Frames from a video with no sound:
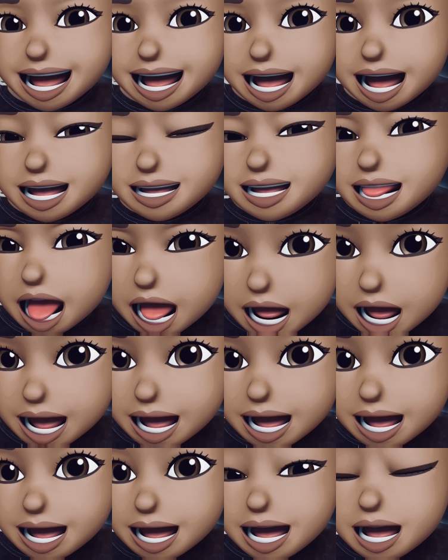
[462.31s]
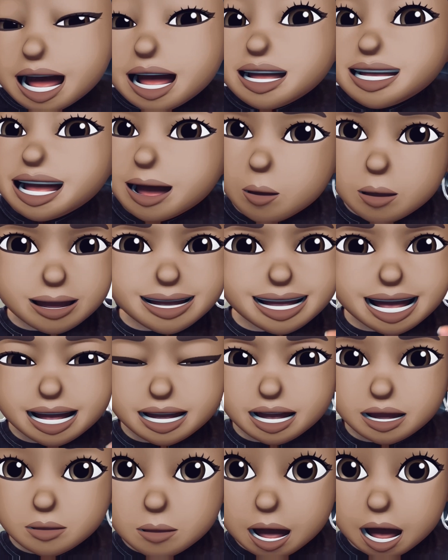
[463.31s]
And I said, Huh? He said, What's that
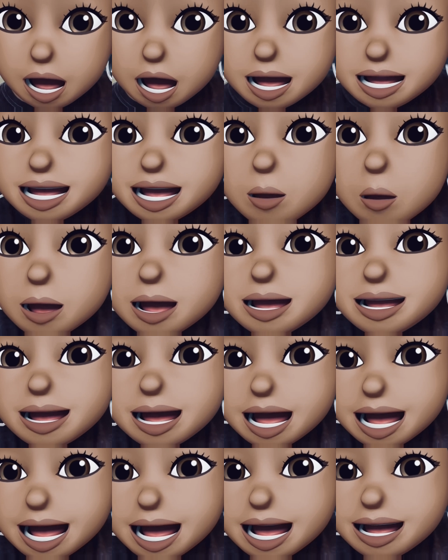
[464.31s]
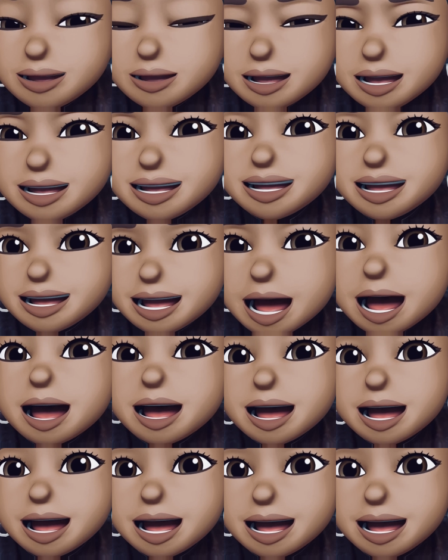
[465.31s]
smell? I said, What is it, a candle? He said, Yeah.